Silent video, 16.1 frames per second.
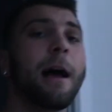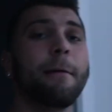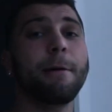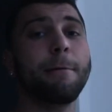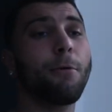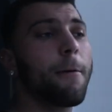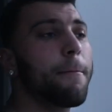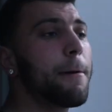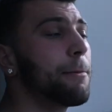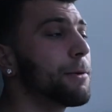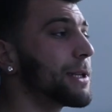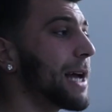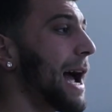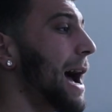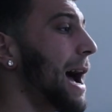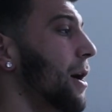I mean, more people at
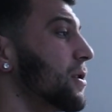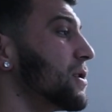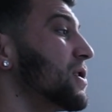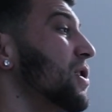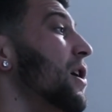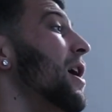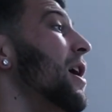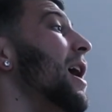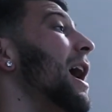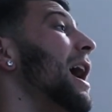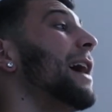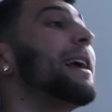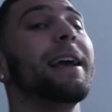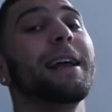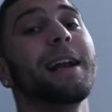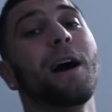the house, I
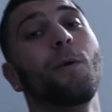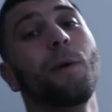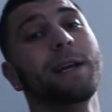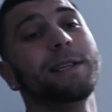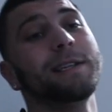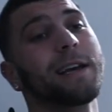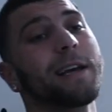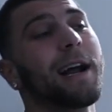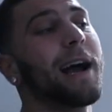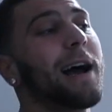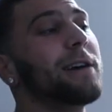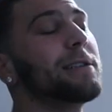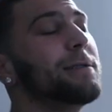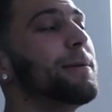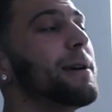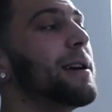cannot wait to get a
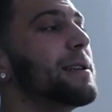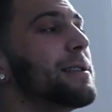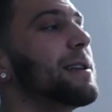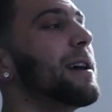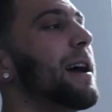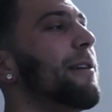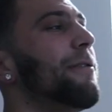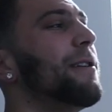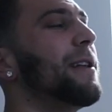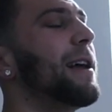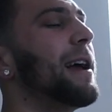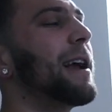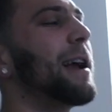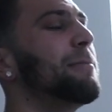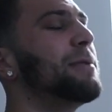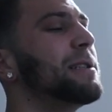house because I feel
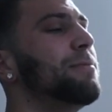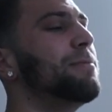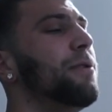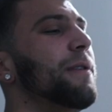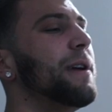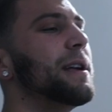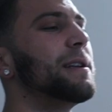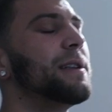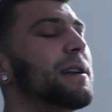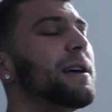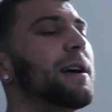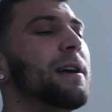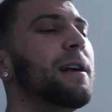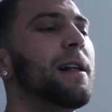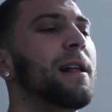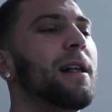like I'm just moving
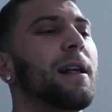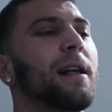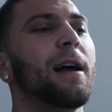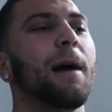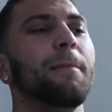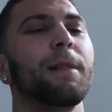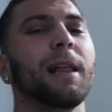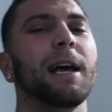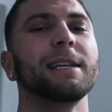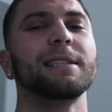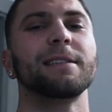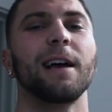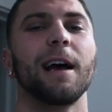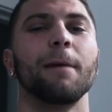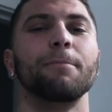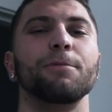into, I'm
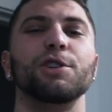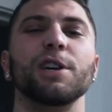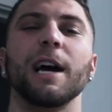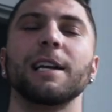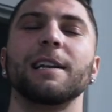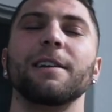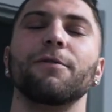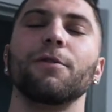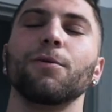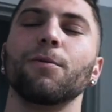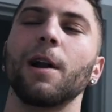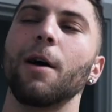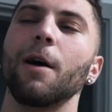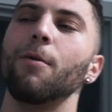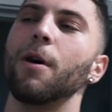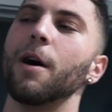less objective with
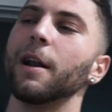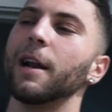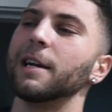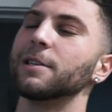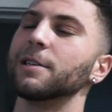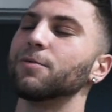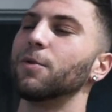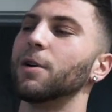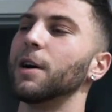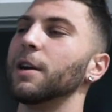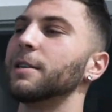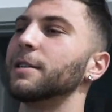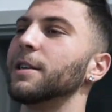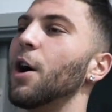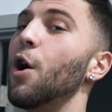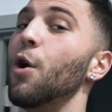what I want and I just
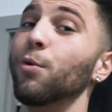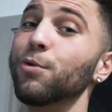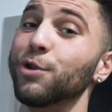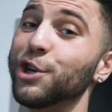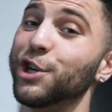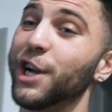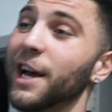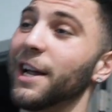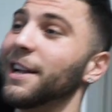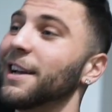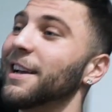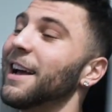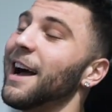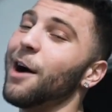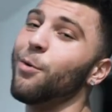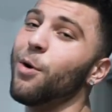want to own shit.
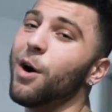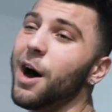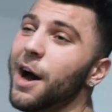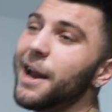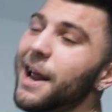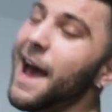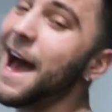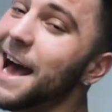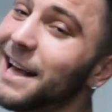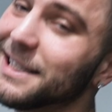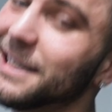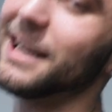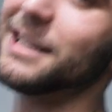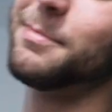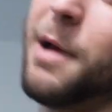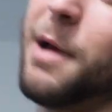I want assets,